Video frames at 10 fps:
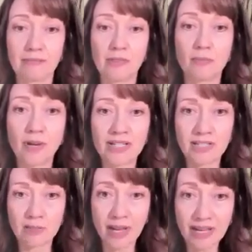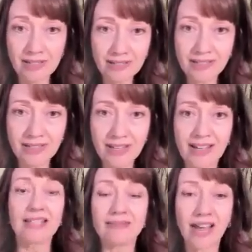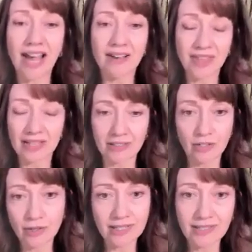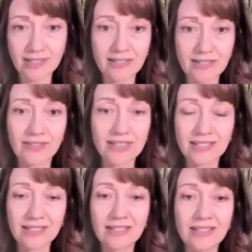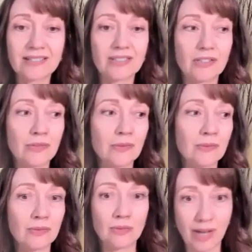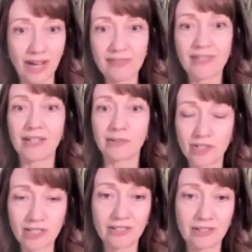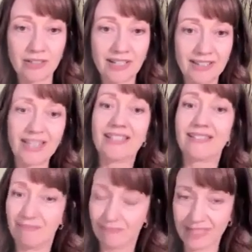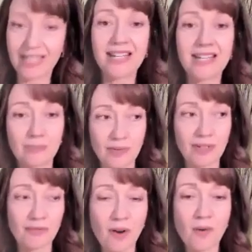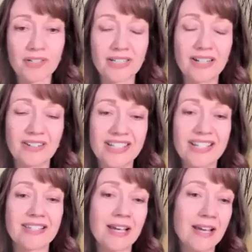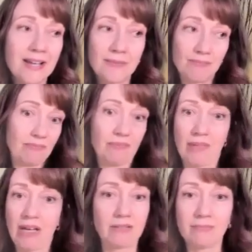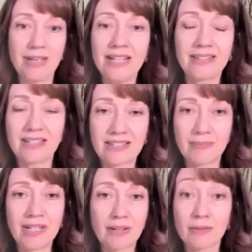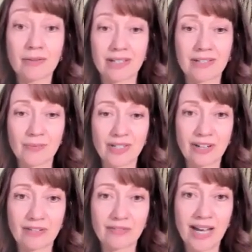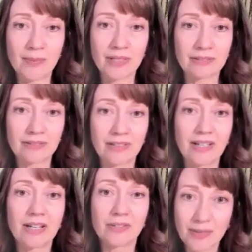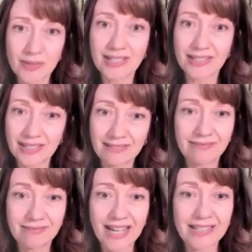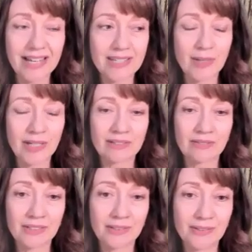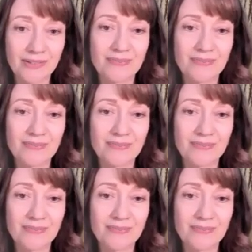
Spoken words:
brain space to have that creativity and to have the energy to then say it moving forward and all this, many other things would not have happened. So there's that aspect of it too.